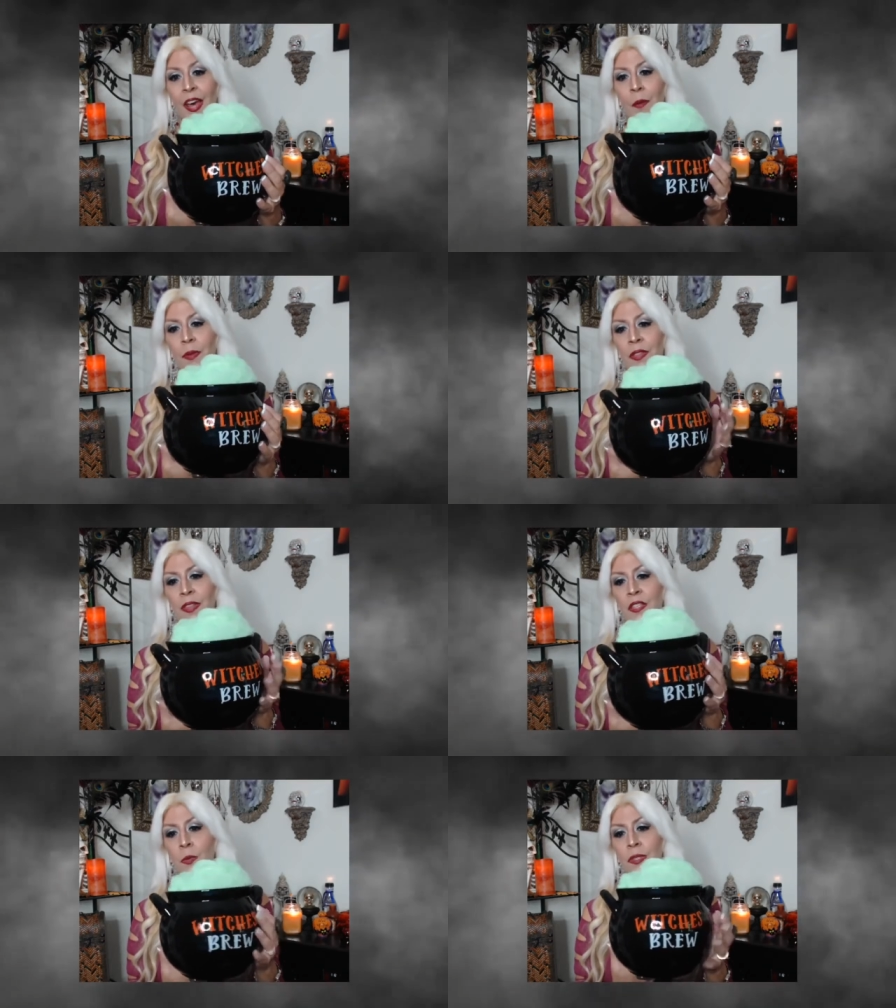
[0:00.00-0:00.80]
But
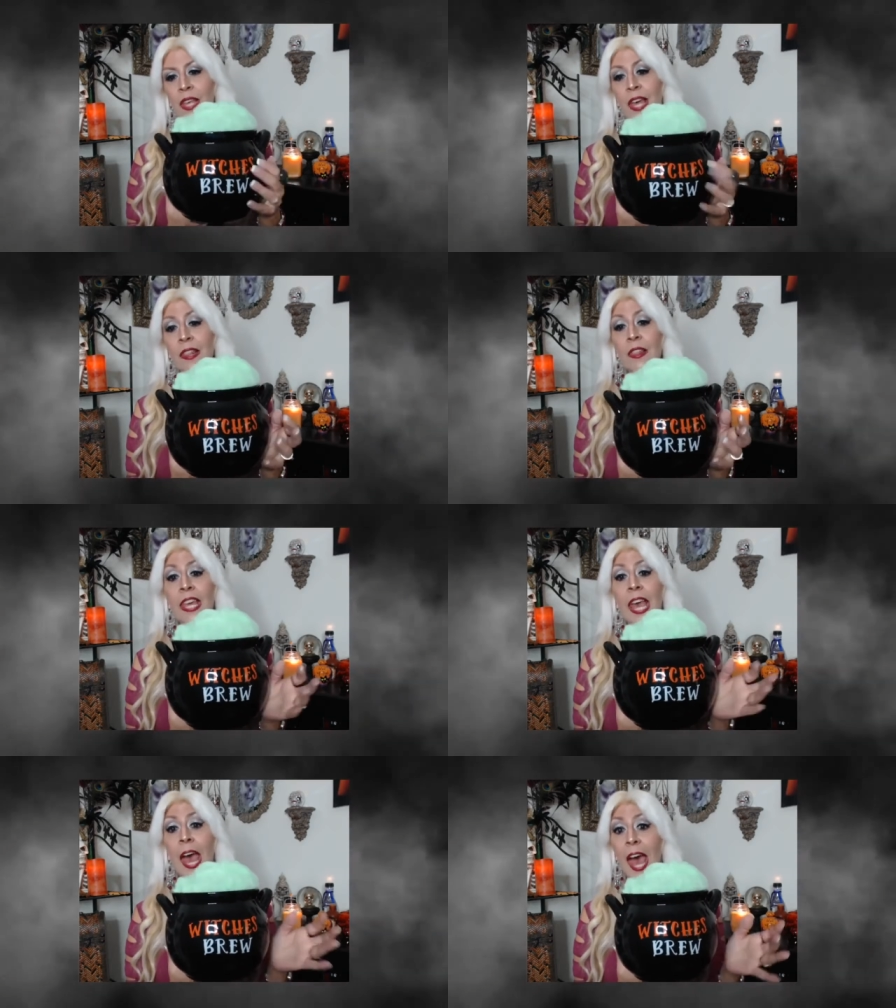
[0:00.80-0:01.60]
this was at
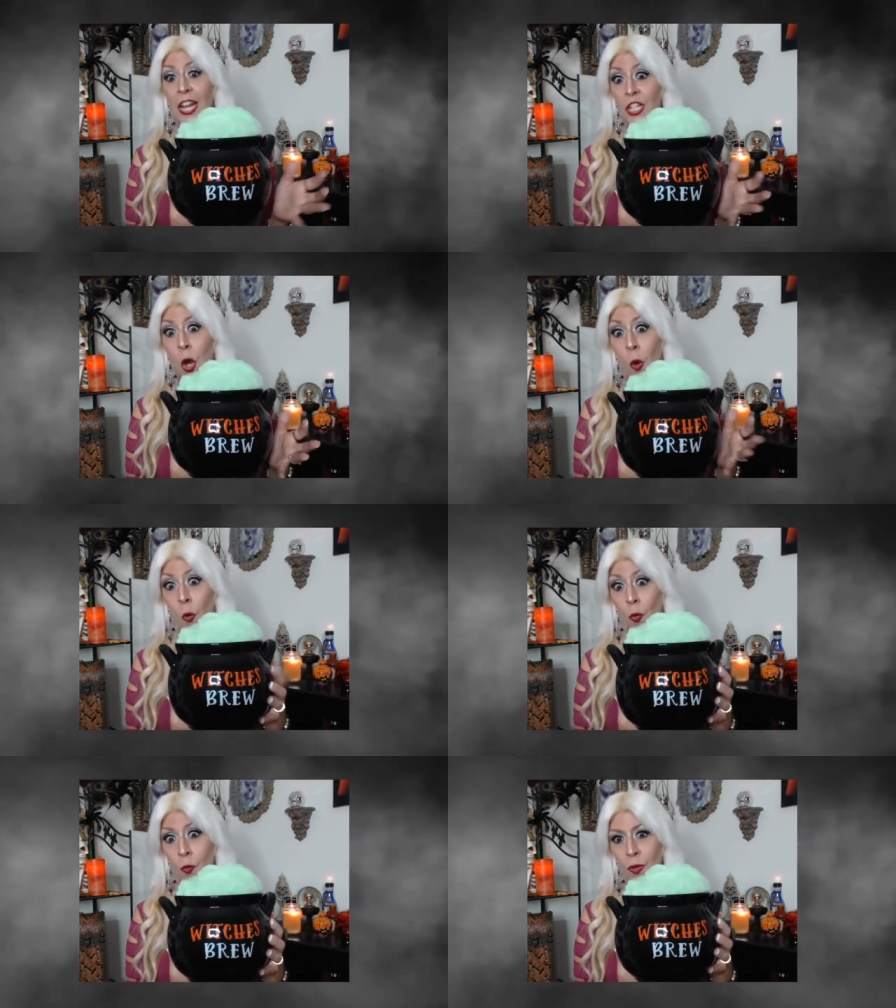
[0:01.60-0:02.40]
the at
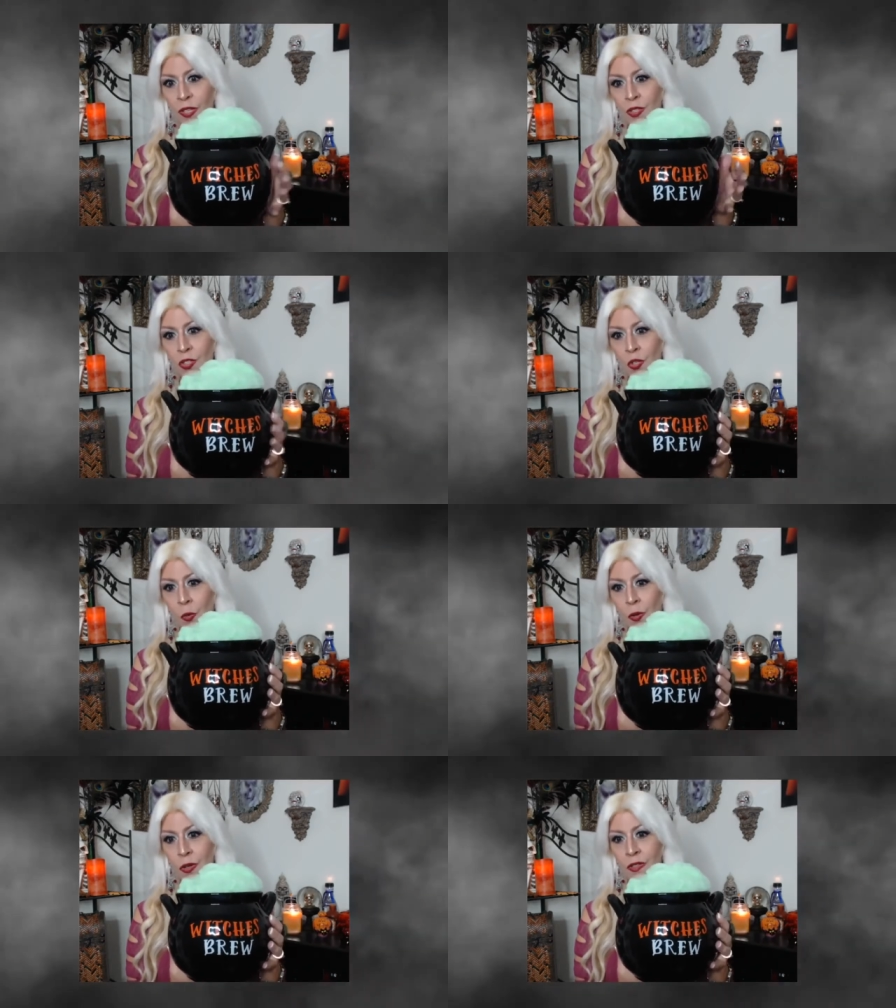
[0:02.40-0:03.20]
home
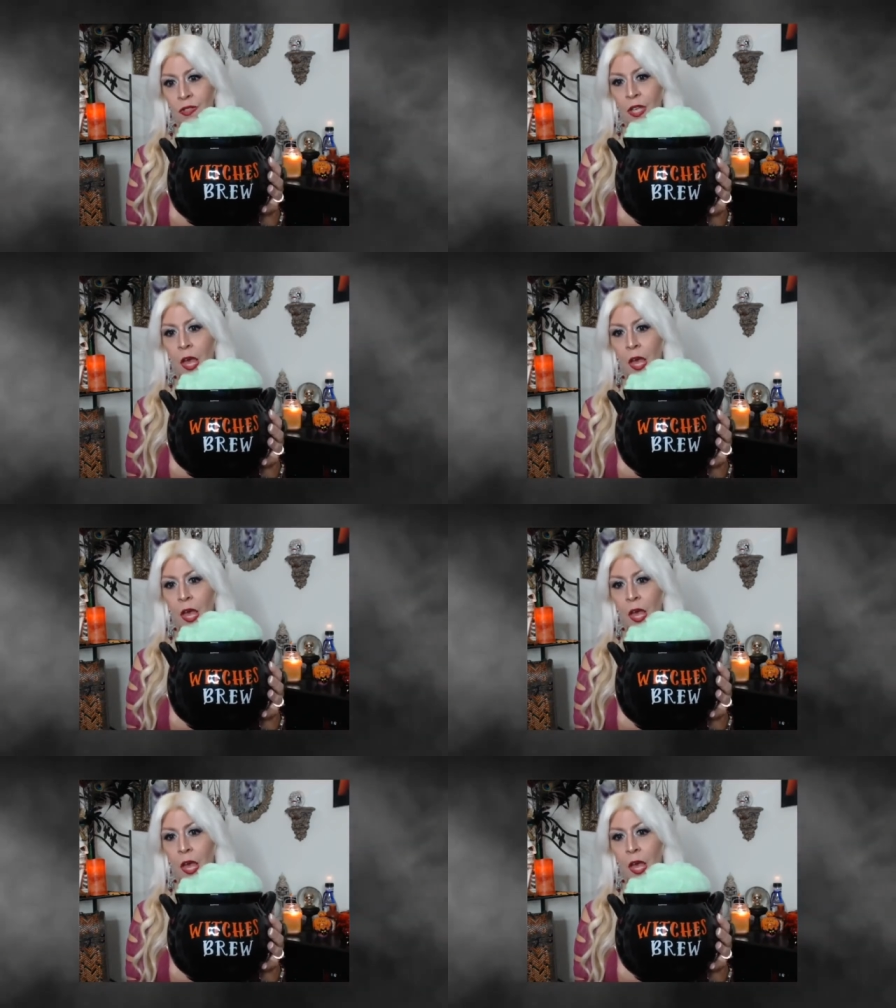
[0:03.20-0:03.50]
stores.